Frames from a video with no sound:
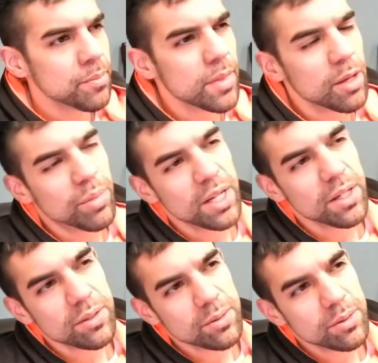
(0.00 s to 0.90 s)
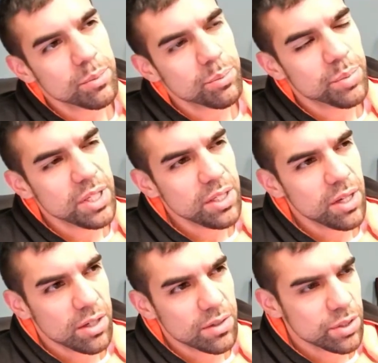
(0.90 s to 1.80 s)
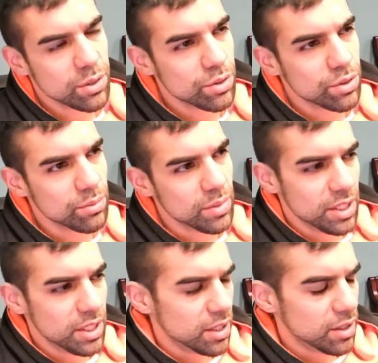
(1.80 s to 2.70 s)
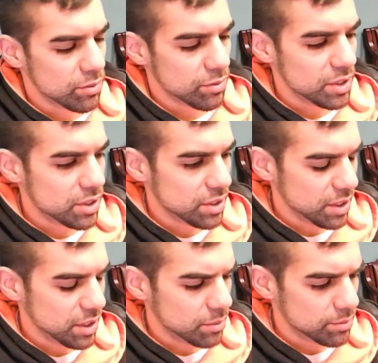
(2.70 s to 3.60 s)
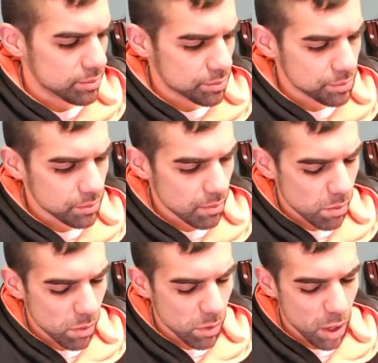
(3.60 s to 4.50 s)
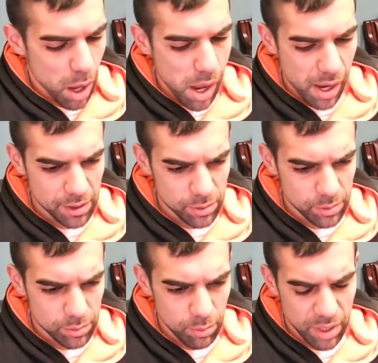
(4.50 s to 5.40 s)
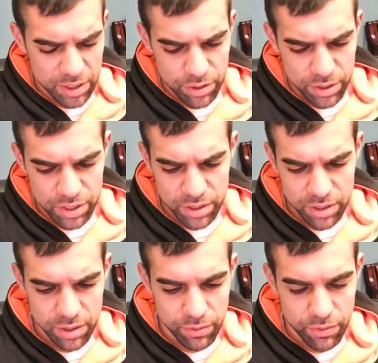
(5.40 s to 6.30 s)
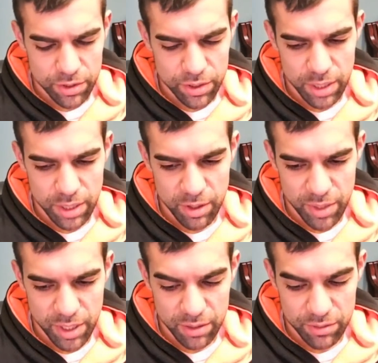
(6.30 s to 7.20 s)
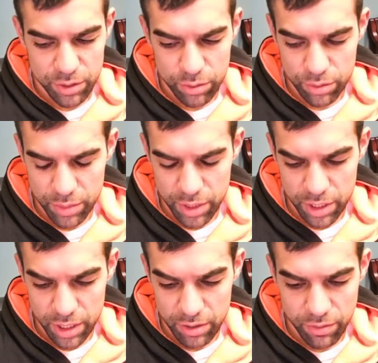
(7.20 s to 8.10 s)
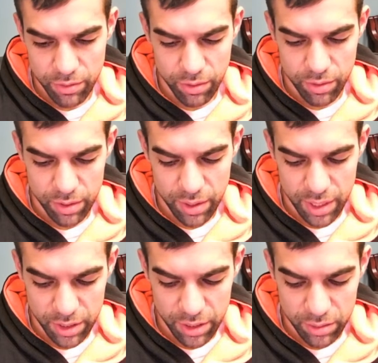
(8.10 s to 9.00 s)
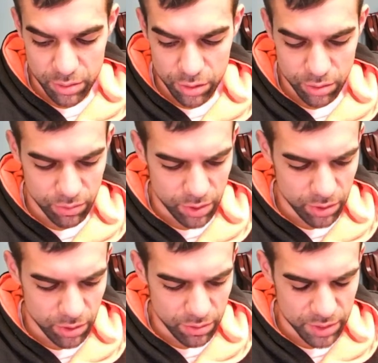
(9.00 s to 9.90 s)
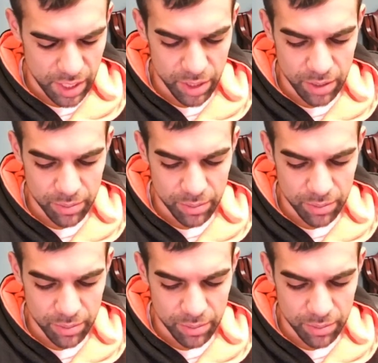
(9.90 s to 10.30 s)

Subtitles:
But being off social media recently, and mind you, this isn't the first time I've been off social media for any sort of window of time, but